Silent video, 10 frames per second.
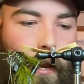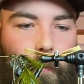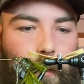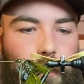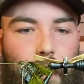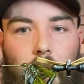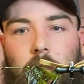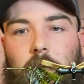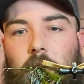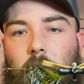a bunch of
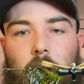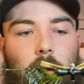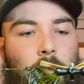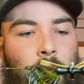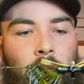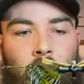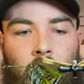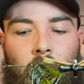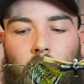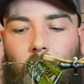nymphs or something.
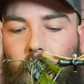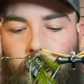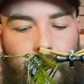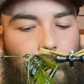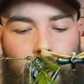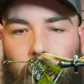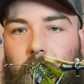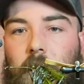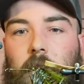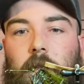I do the same thing with
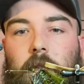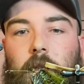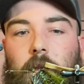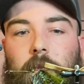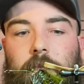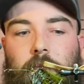tinsel too,